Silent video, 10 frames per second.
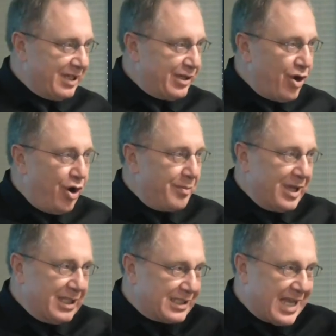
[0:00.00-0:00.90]

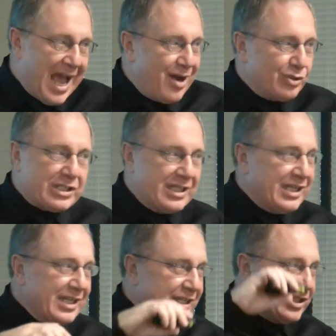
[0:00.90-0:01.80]
polynomials,
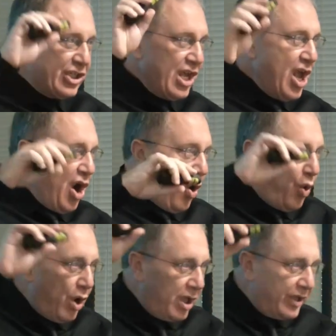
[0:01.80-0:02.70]
Gaussian integers
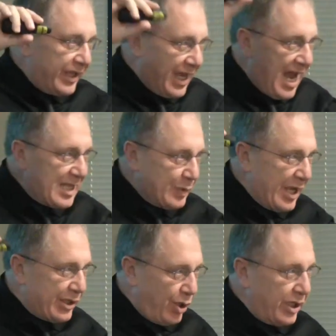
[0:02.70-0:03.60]
all the guys
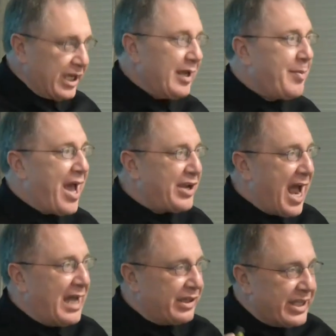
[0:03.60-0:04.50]
we're talking about.
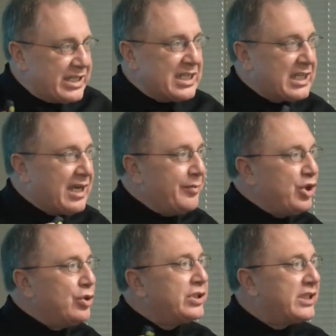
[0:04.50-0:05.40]
Uh, this is
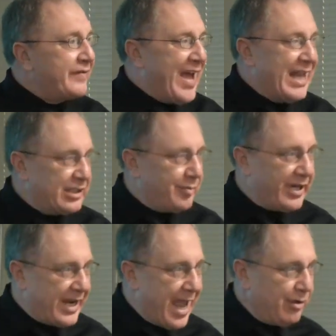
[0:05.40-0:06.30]
commutative
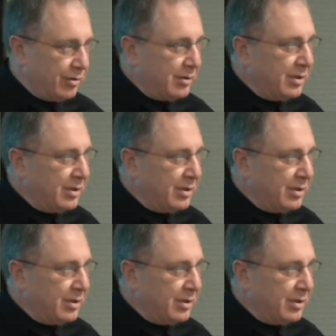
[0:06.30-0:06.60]
algebra now.